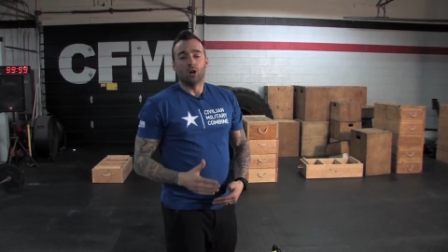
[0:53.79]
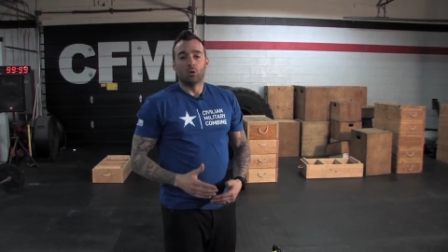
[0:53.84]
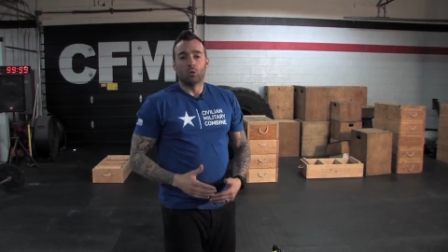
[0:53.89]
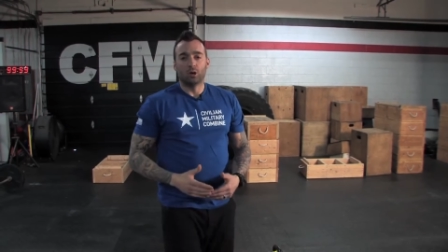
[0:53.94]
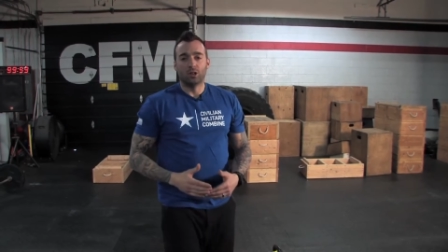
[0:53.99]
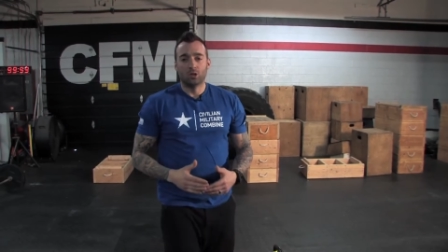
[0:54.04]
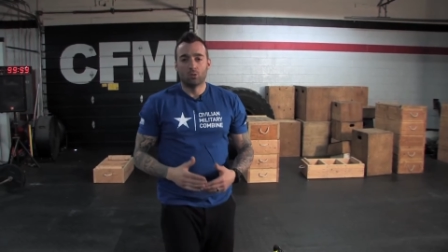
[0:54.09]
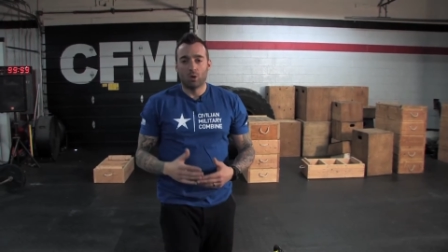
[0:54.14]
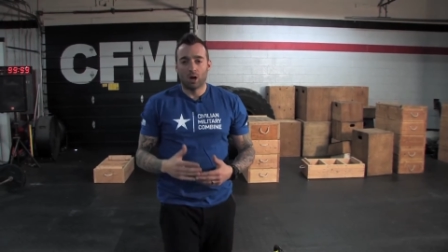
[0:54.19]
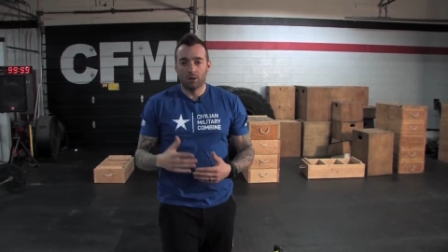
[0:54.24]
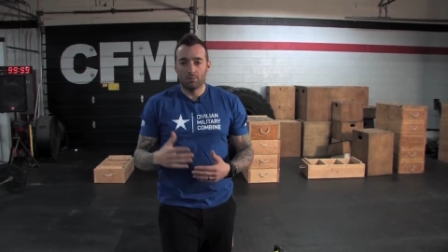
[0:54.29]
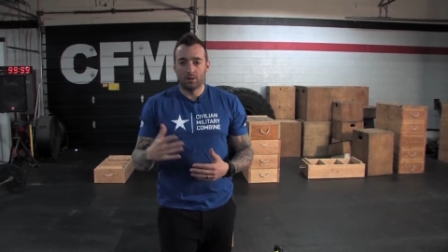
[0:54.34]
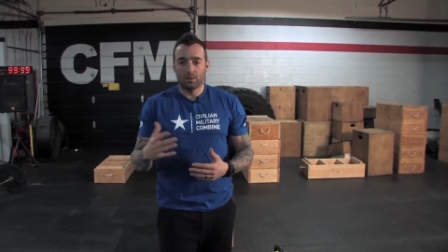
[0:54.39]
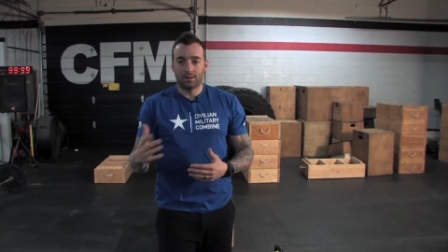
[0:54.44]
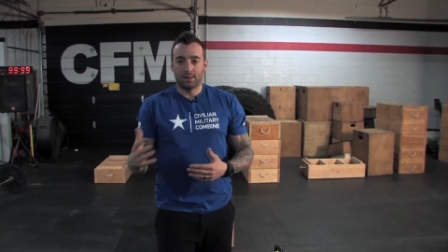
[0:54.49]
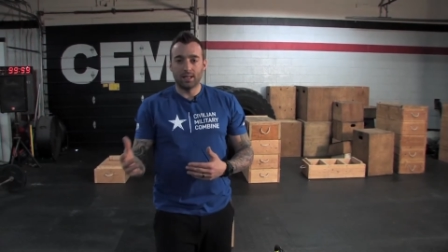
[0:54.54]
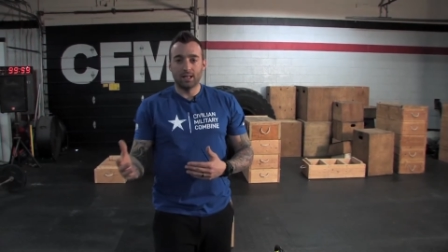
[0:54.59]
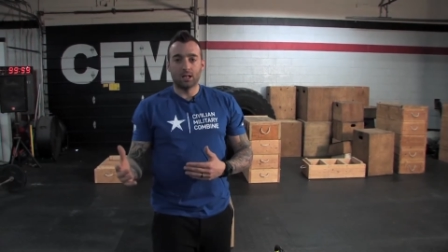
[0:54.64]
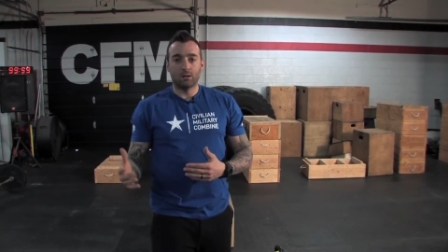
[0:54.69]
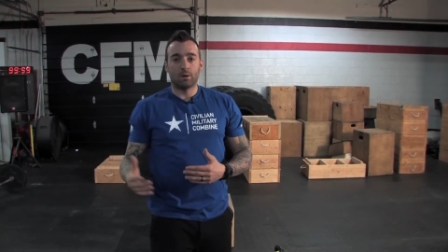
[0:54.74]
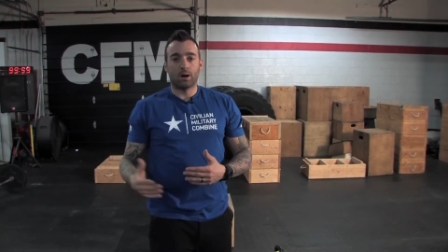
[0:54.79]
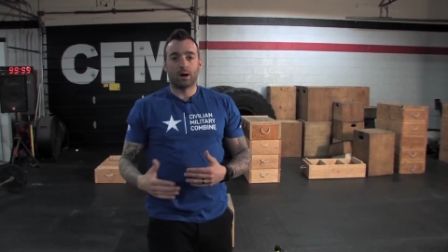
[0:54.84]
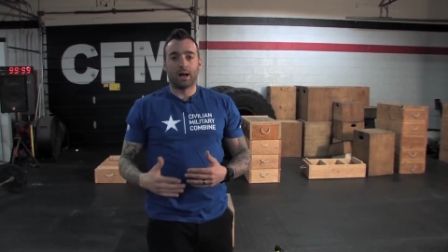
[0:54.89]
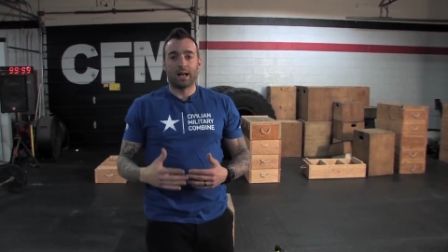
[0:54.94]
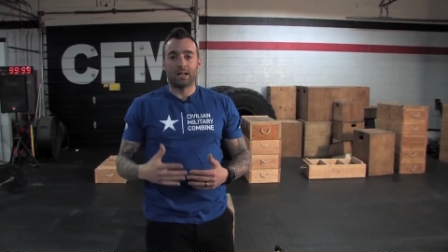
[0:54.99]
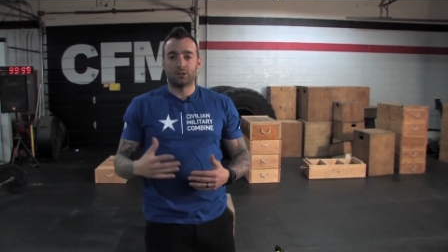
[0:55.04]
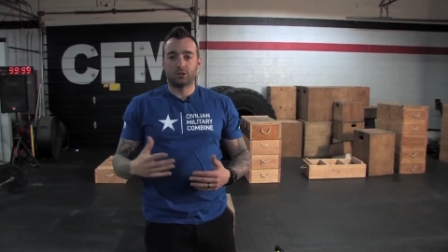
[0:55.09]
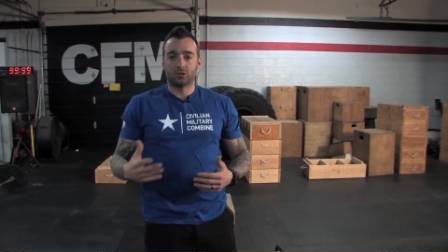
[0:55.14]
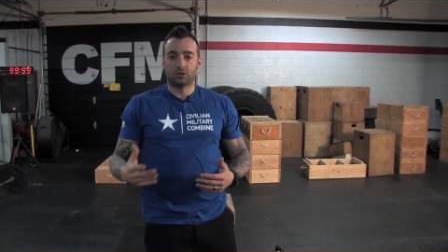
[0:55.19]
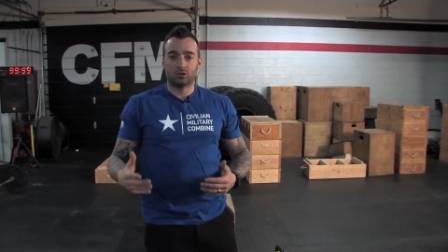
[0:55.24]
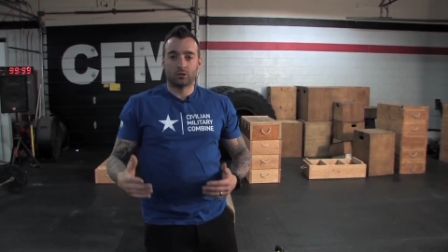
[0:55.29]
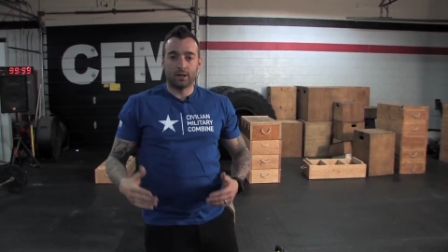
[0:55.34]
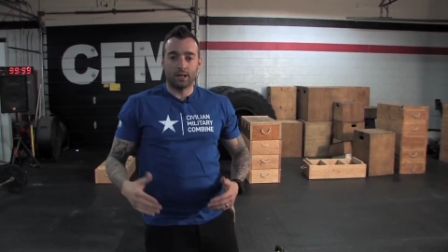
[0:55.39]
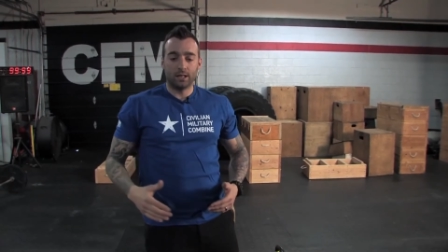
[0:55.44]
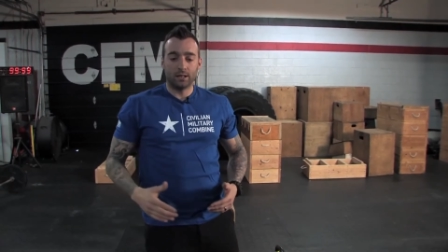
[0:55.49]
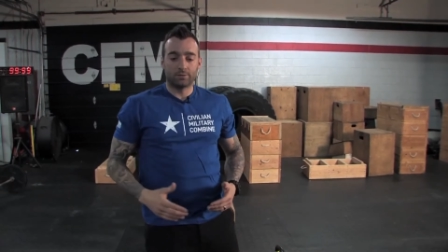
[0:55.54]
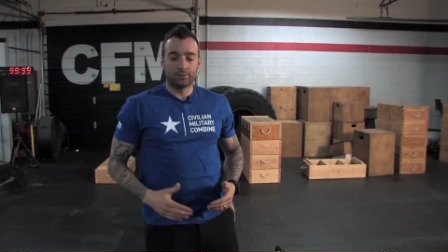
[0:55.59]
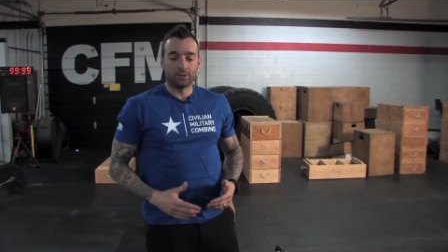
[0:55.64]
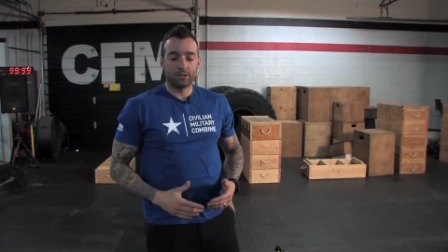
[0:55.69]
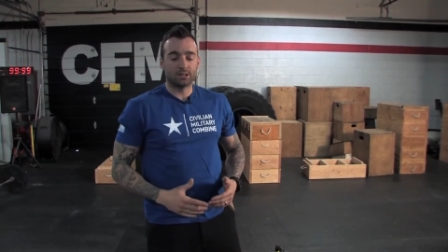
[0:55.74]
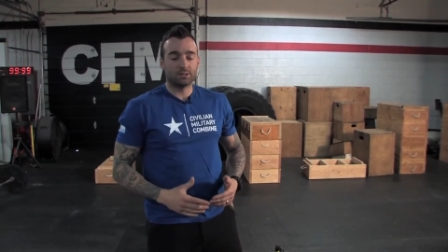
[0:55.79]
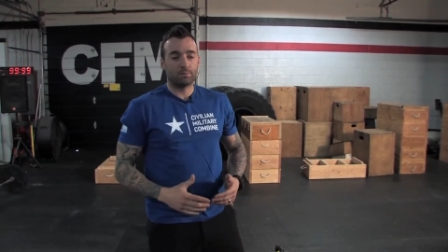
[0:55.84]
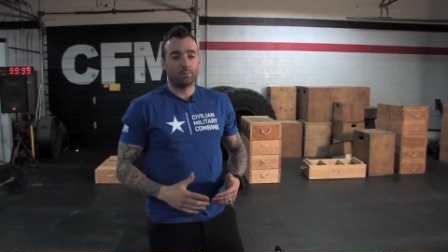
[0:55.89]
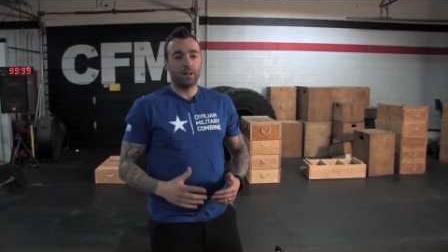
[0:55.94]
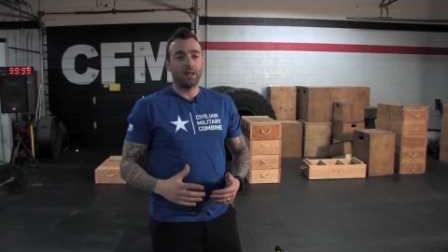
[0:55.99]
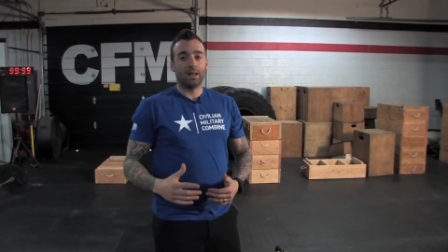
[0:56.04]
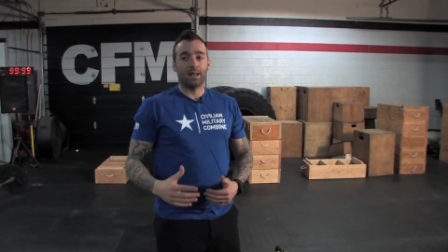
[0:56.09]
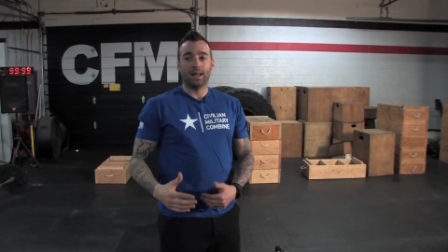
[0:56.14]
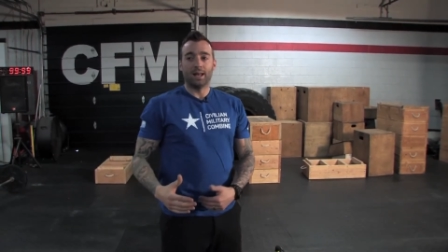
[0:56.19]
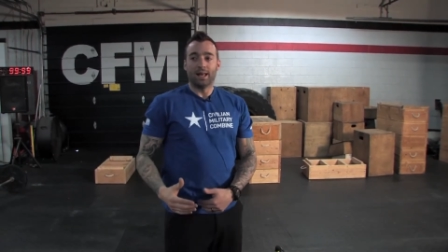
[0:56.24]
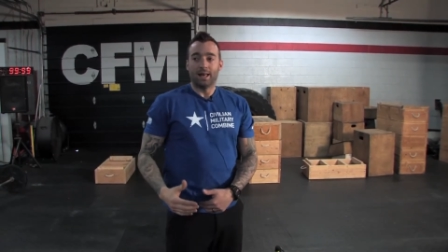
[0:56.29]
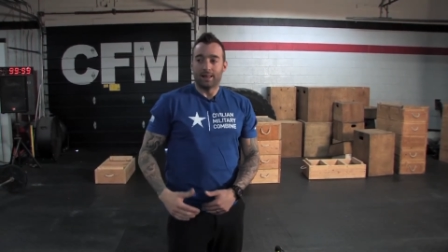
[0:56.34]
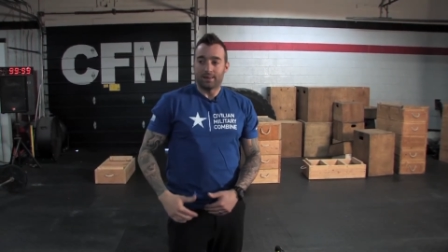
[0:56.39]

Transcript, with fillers: What you wanna be thinking about as you're training for this pit,